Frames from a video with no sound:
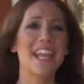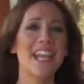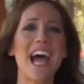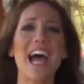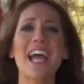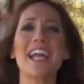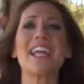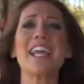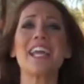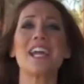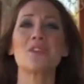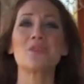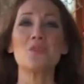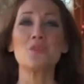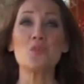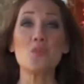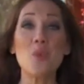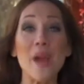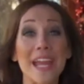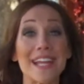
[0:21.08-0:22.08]
and I can't
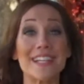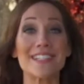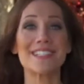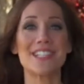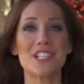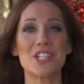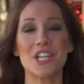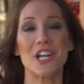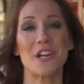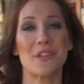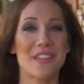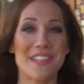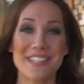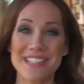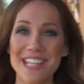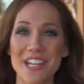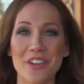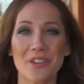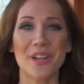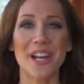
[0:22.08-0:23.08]
wait to share the
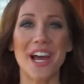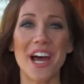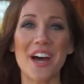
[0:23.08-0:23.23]
secret